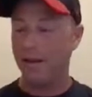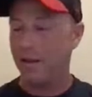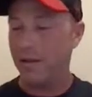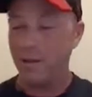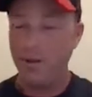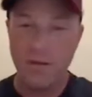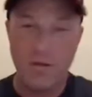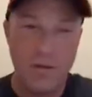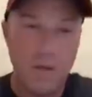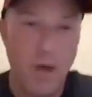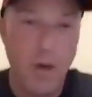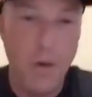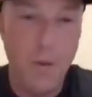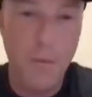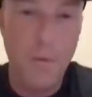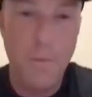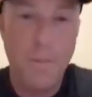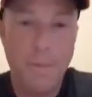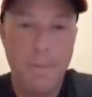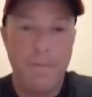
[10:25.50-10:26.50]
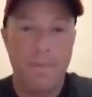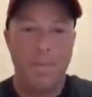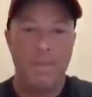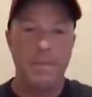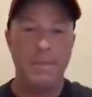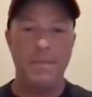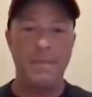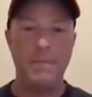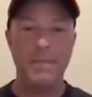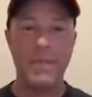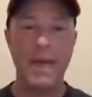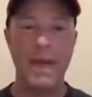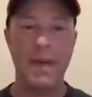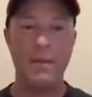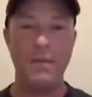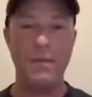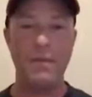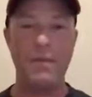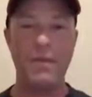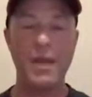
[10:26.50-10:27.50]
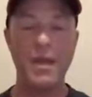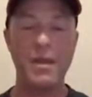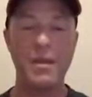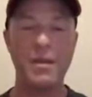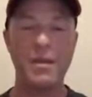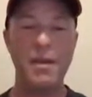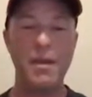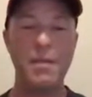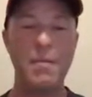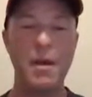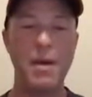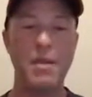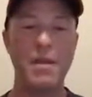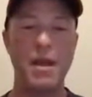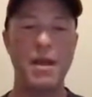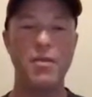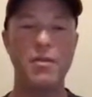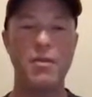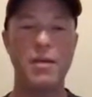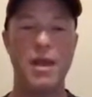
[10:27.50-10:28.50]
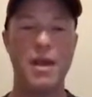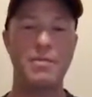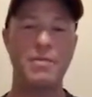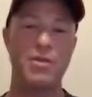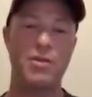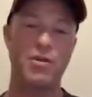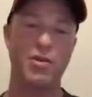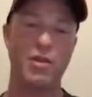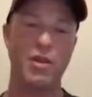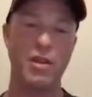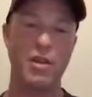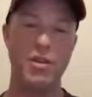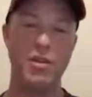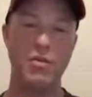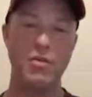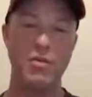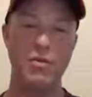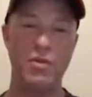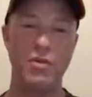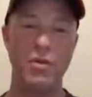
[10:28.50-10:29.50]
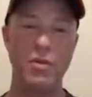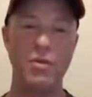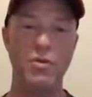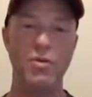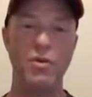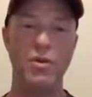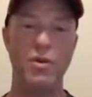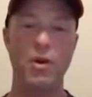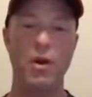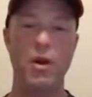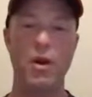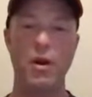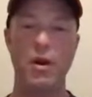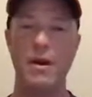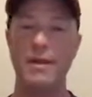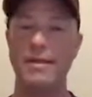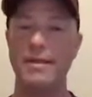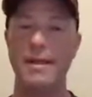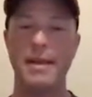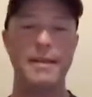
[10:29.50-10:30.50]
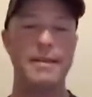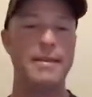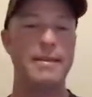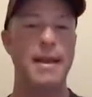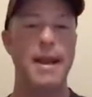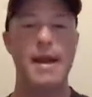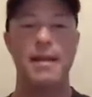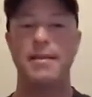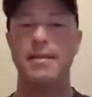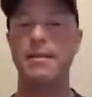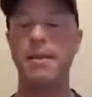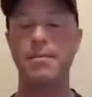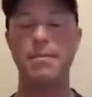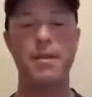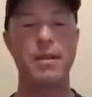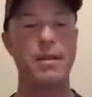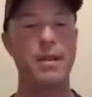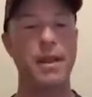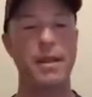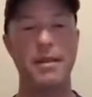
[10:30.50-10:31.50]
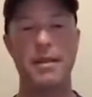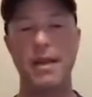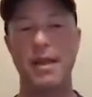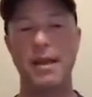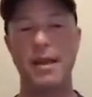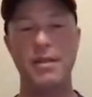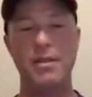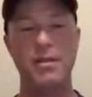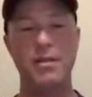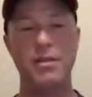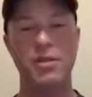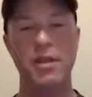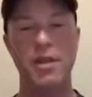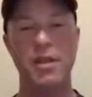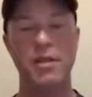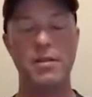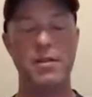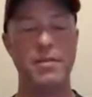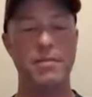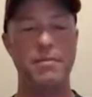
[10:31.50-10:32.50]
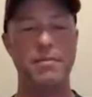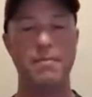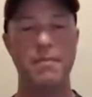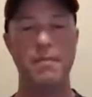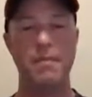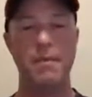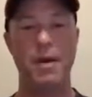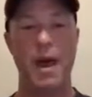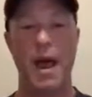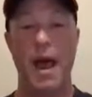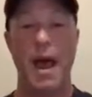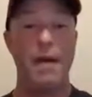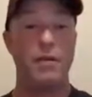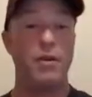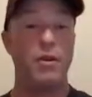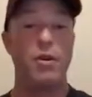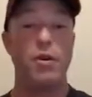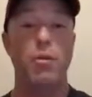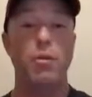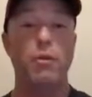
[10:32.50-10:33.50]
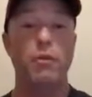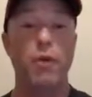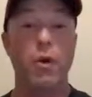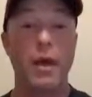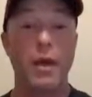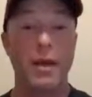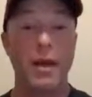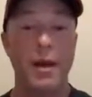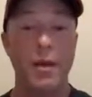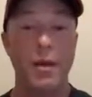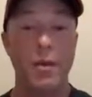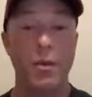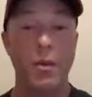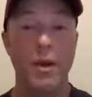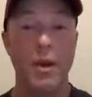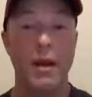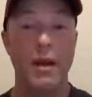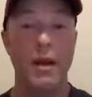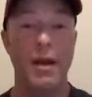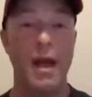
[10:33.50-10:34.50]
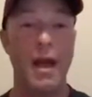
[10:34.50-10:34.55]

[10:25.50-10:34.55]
So, yeah, think about the other times that you're going to use your GAR. It's not something that is just, I have to do it before I get underway.